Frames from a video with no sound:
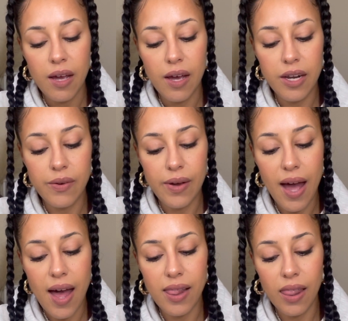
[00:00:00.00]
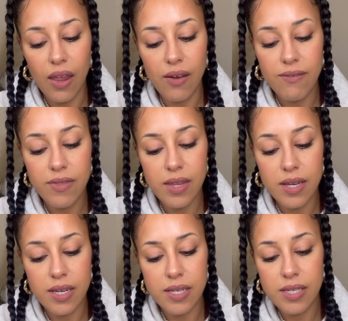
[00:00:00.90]
anyway, I love
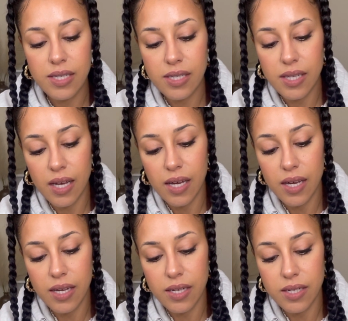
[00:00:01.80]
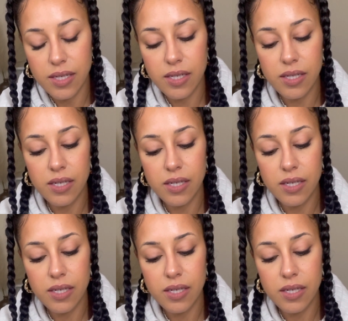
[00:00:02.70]
this, and